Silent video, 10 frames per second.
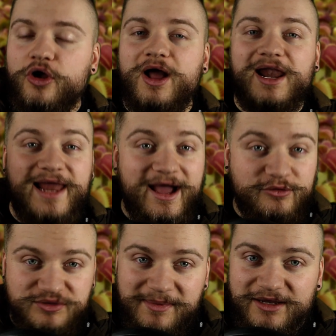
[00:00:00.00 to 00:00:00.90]

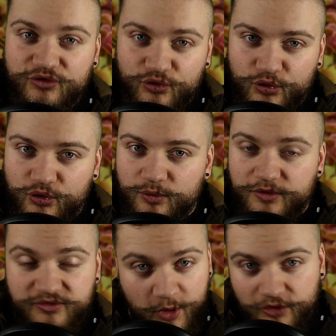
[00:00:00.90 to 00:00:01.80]
allows me to
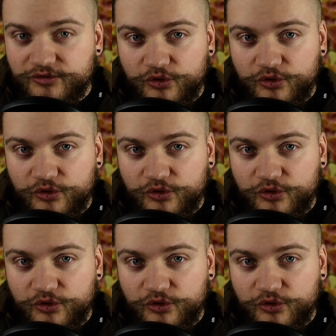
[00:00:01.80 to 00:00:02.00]
respond